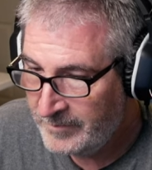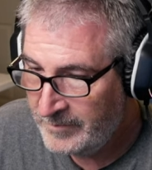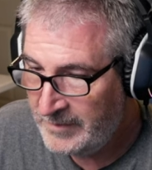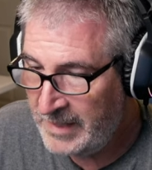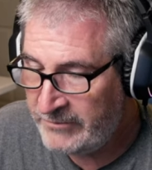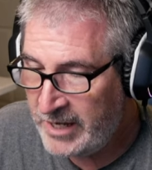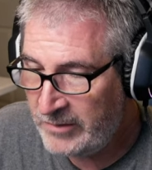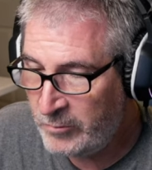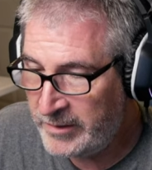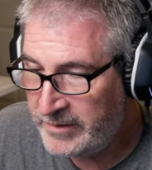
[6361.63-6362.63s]
Never had
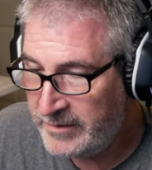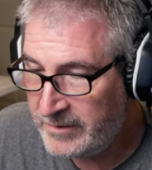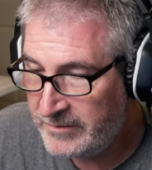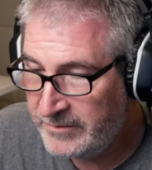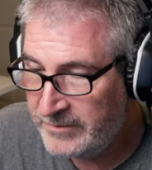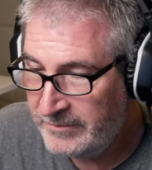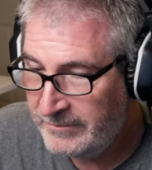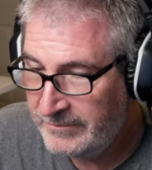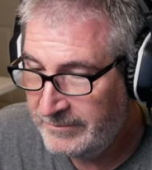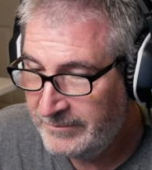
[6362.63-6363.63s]
one of those.
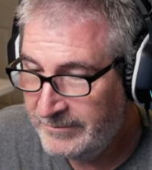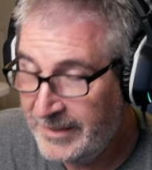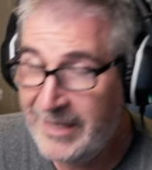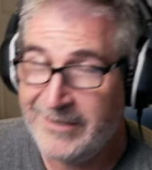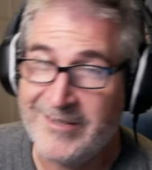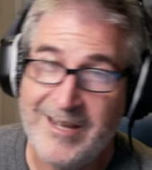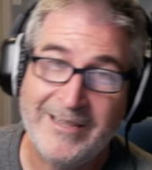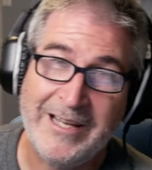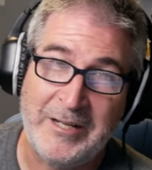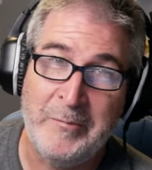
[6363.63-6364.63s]
Well, it's not
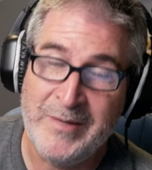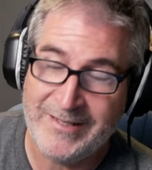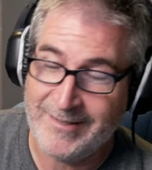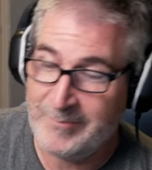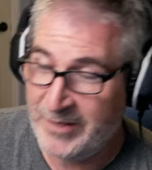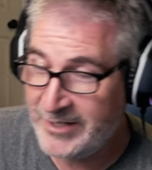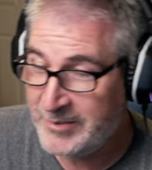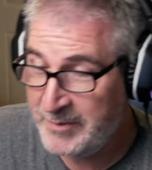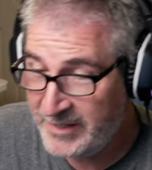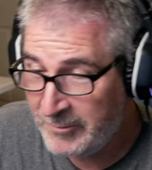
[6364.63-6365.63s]
like you're missing much,
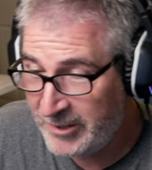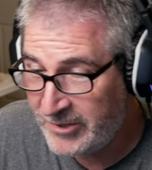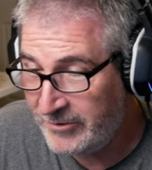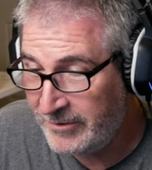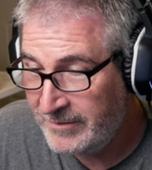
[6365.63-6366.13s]
but they were cool.